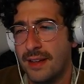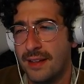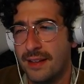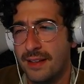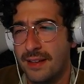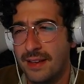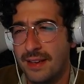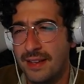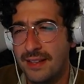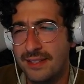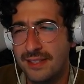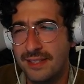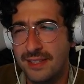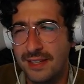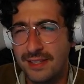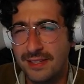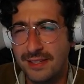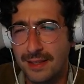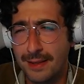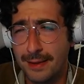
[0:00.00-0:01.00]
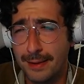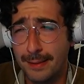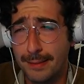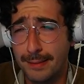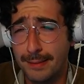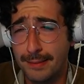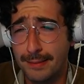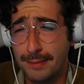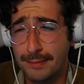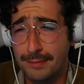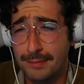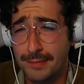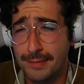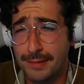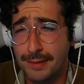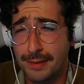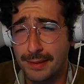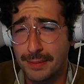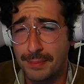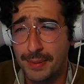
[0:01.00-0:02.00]
is this like
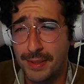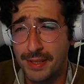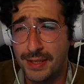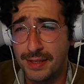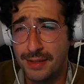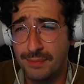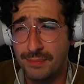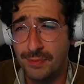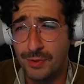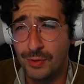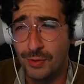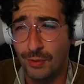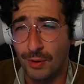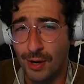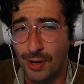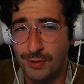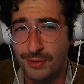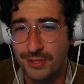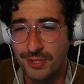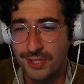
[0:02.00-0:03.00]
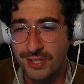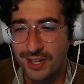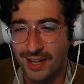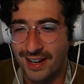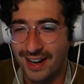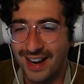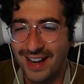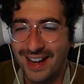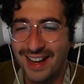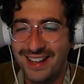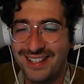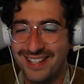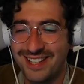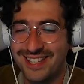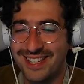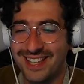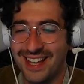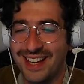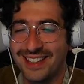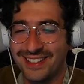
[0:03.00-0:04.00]
gonna be gross? And I
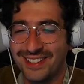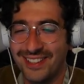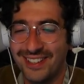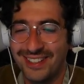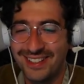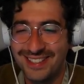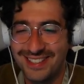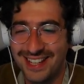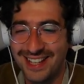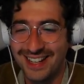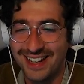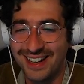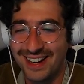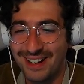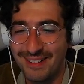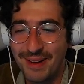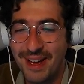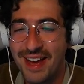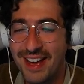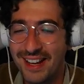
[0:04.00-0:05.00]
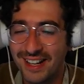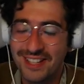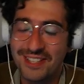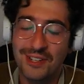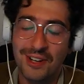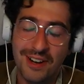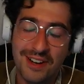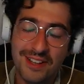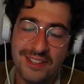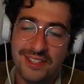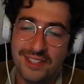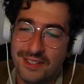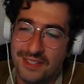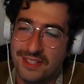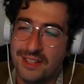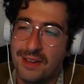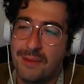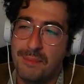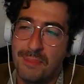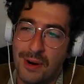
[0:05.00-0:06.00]
just like looked it up because there is
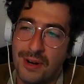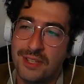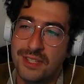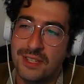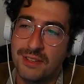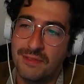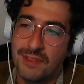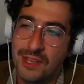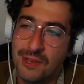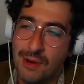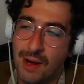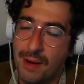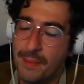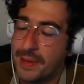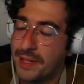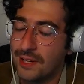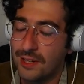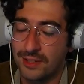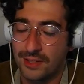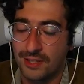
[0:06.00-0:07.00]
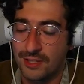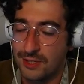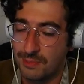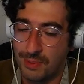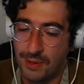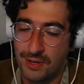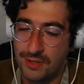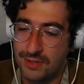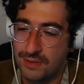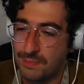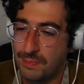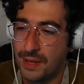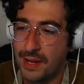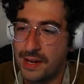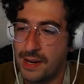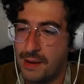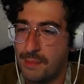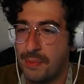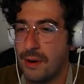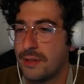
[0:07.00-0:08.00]
some parts of the I mean, look, there's
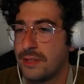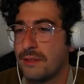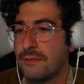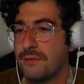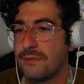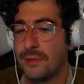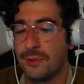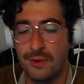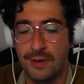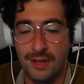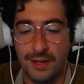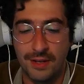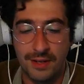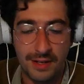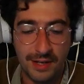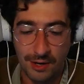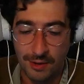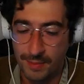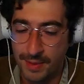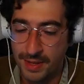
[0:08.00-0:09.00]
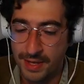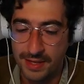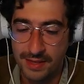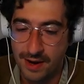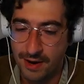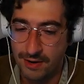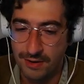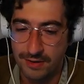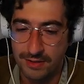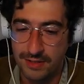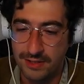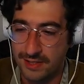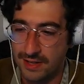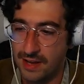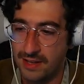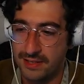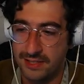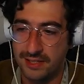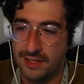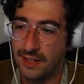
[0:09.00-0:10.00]
plenty of parts of Florida near me that are
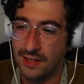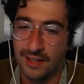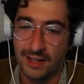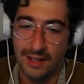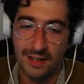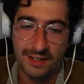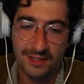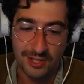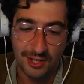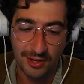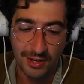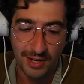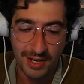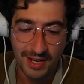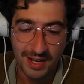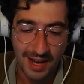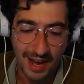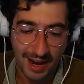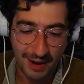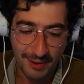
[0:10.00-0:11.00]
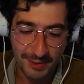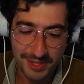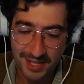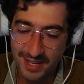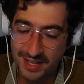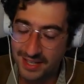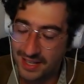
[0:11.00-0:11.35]
disgusting, and so I was like,